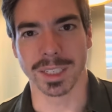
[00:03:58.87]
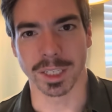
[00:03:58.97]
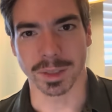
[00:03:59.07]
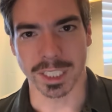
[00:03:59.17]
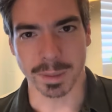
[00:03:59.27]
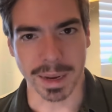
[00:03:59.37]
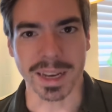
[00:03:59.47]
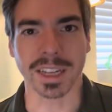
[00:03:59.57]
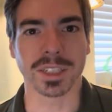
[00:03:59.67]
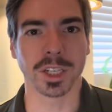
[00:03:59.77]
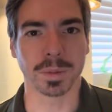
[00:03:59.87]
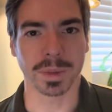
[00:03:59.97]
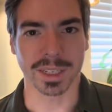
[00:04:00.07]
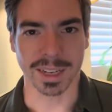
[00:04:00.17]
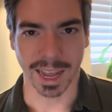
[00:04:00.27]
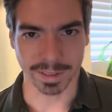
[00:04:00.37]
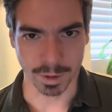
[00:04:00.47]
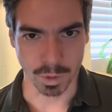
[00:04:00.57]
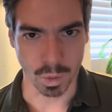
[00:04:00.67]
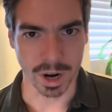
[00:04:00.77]
suspending judgment,
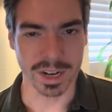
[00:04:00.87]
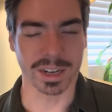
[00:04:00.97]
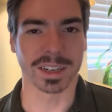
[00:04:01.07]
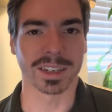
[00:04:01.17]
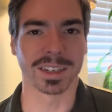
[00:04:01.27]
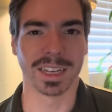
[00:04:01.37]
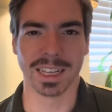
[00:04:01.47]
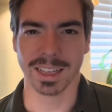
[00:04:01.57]
having wonder,